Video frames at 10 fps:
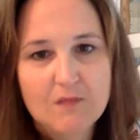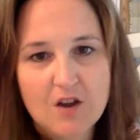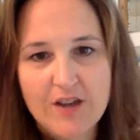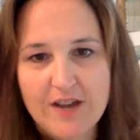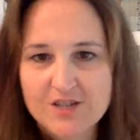
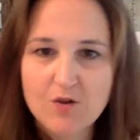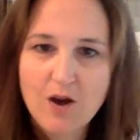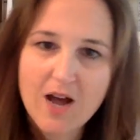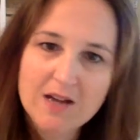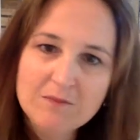Okay, so
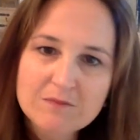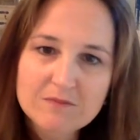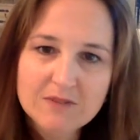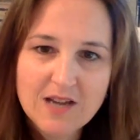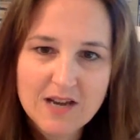
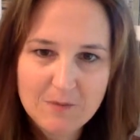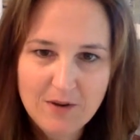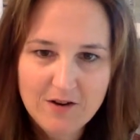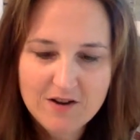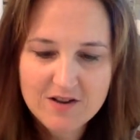I'm the kind of
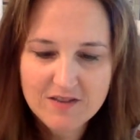parent